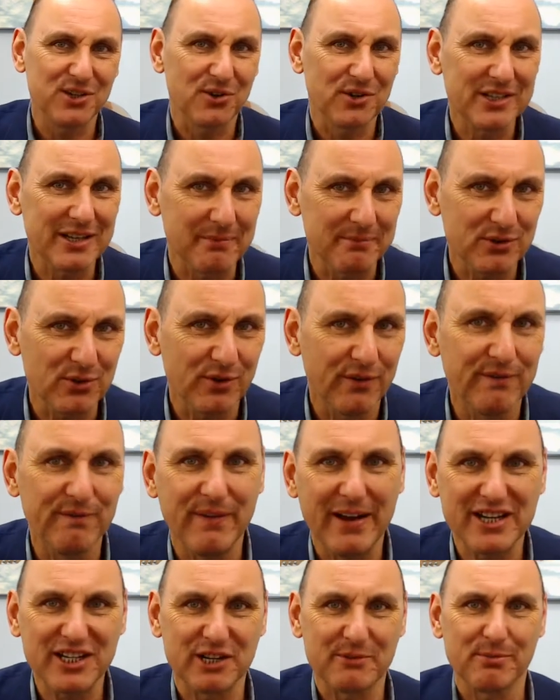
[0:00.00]
or some sort of
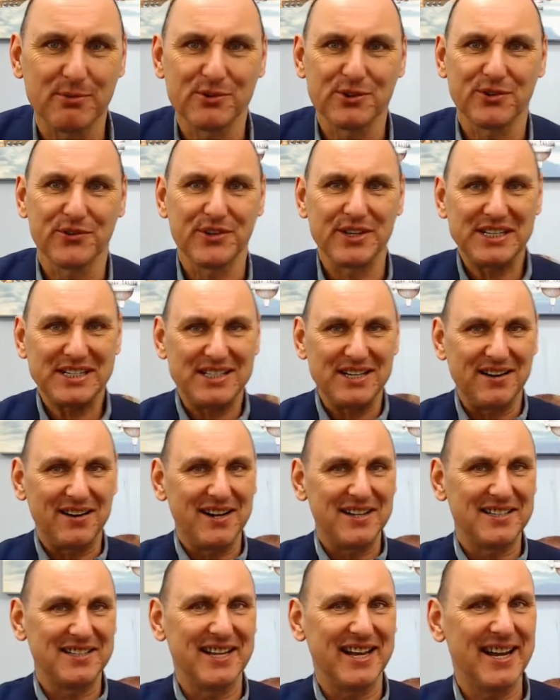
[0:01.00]
vegetables on the
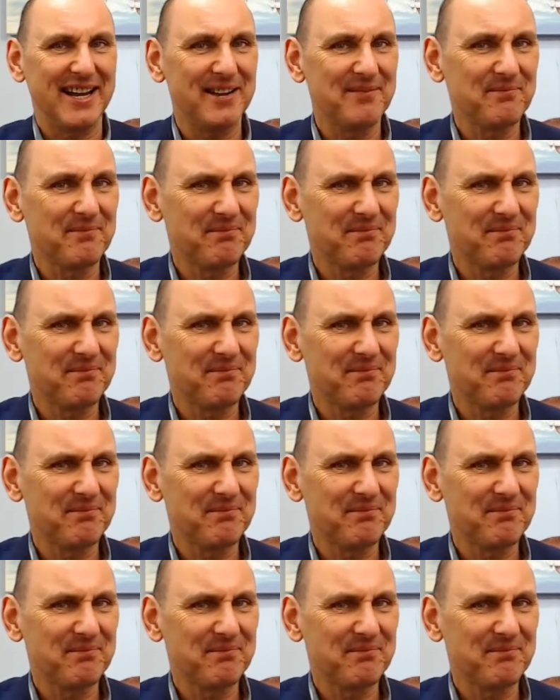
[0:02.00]
side there.